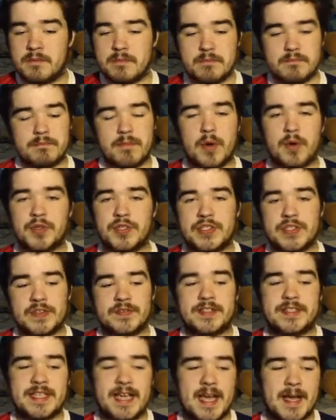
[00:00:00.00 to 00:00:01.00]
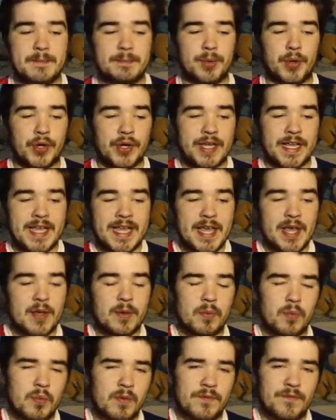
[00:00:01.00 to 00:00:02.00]
most of the time, but
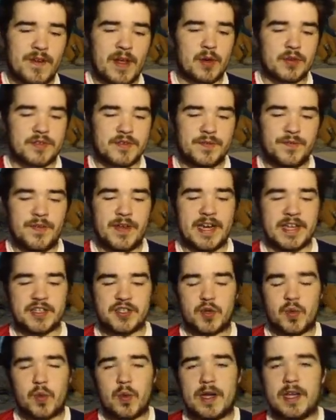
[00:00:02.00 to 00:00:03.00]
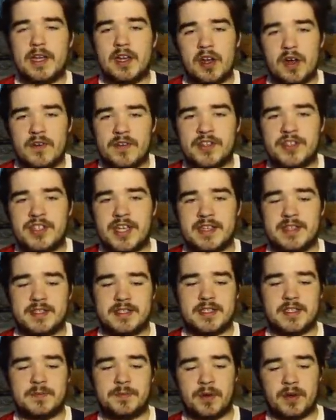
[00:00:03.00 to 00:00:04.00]
will fail to finish quite a lot of the
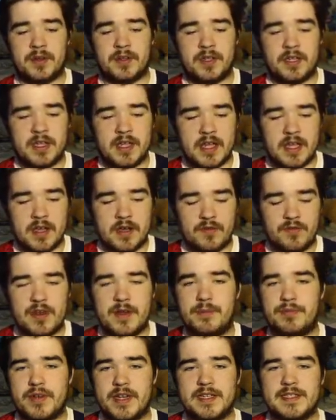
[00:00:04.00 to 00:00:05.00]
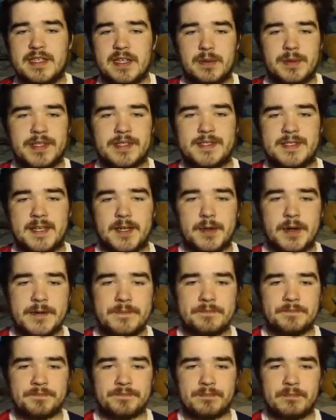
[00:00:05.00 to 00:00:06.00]
chances. But Ribery is a little bit slower,
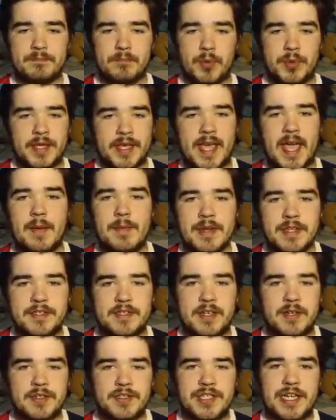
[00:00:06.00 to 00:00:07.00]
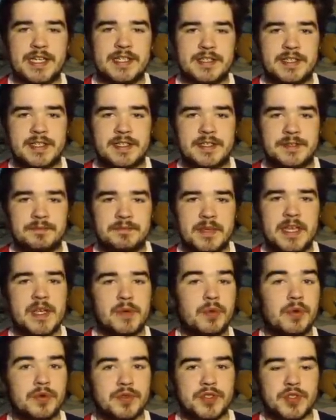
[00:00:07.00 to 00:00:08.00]
but when you get him into those chances, he
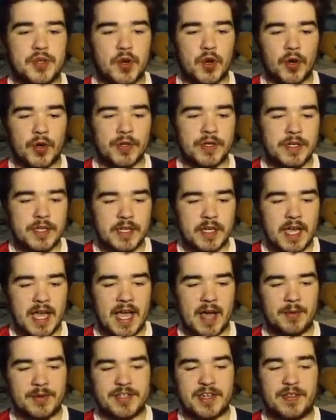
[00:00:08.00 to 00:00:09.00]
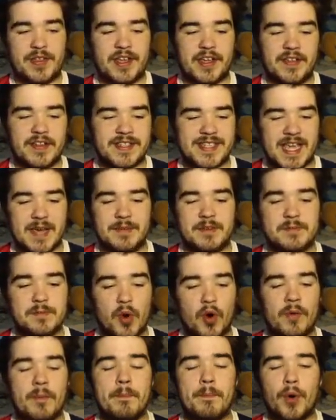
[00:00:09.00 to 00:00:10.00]
will score, which I think in this game is
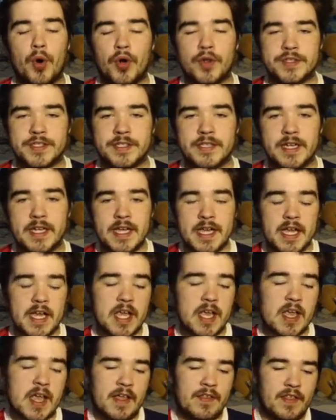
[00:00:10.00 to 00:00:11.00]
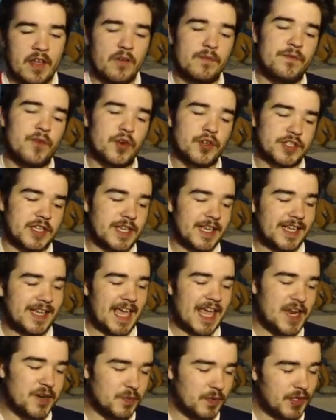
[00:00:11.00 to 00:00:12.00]
more important. Unfortunately,
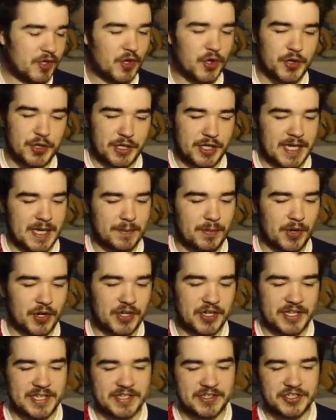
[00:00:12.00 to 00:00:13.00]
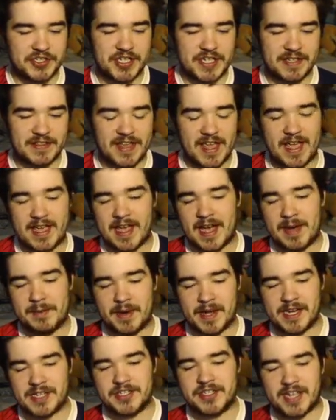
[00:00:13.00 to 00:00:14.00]
again, we couldn't keep our clean sheet. The AI
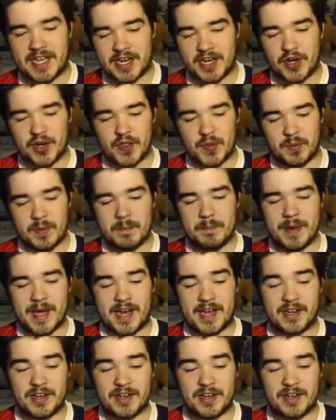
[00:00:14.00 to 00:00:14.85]
managed to get another one back,